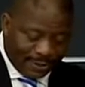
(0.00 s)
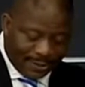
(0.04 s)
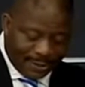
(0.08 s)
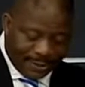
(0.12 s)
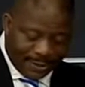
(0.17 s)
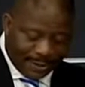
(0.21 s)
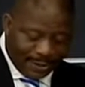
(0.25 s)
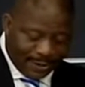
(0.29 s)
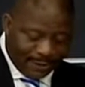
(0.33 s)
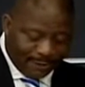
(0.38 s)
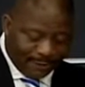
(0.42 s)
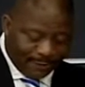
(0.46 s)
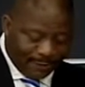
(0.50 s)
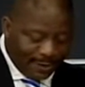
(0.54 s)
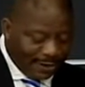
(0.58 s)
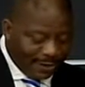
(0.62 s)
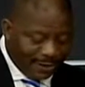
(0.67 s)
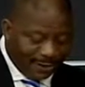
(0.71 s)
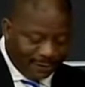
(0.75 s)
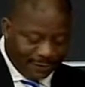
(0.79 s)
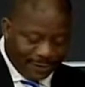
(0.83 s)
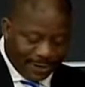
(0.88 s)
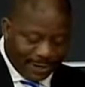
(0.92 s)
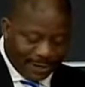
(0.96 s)
friend of
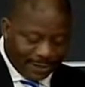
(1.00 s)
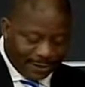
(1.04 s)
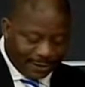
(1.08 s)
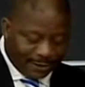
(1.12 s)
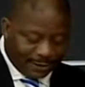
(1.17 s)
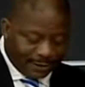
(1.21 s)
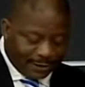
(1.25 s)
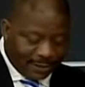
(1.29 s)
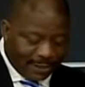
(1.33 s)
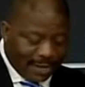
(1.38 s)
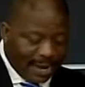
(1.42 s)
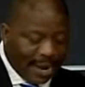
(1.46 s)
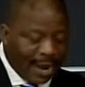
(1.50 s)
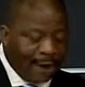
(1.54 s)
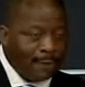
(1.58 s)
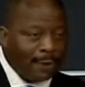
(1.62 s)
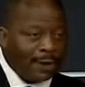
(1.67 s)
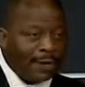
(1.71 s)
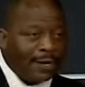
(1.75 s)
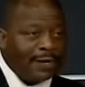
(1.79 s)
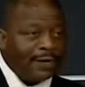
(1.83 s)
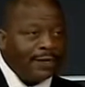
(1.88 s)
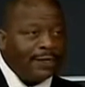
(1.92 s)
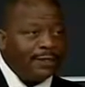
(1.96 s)
us, I want to
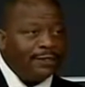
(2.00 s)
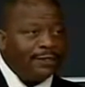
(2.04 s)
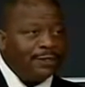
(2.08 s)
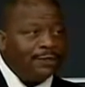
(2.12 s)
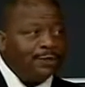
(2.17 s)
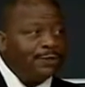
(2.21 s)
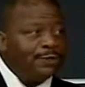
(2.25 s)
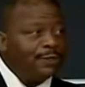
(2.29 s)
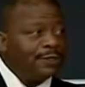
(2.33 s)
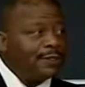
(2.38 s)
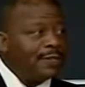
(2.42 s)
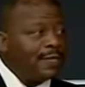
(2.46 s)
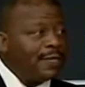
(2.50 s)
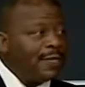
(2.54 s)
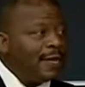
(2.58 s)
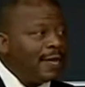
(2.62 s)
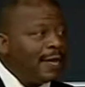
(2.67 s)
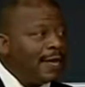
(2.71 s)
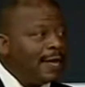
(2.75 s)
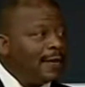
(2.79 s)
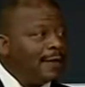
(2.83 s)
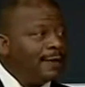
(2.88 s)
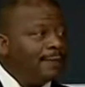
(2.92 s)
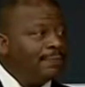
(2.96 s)
introduce
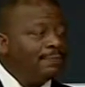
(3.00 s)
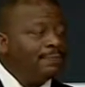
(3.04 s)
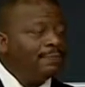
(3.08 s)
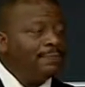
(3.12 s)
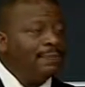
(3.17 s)
the